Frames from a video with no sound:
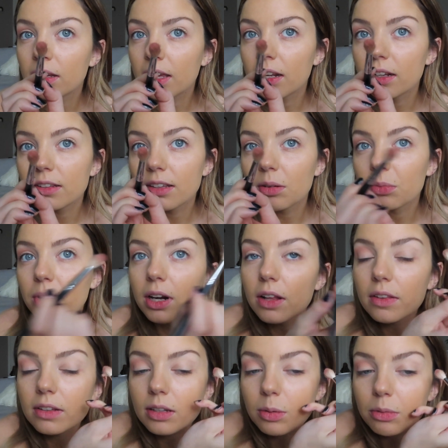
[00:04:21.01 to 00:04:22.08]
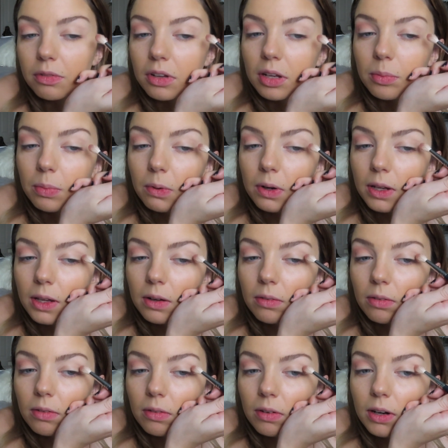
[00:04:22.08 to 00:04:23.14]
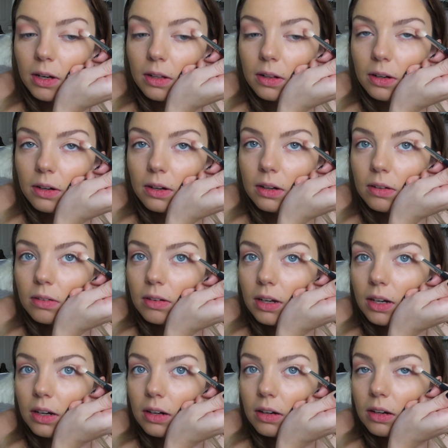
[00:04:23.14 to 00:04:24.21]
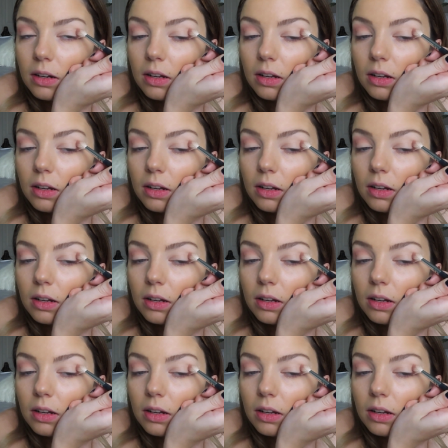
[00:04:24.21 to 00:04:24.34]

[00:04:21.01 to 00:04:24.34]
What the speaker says: getting some right on the tip of it and pointing it right in the crease right here.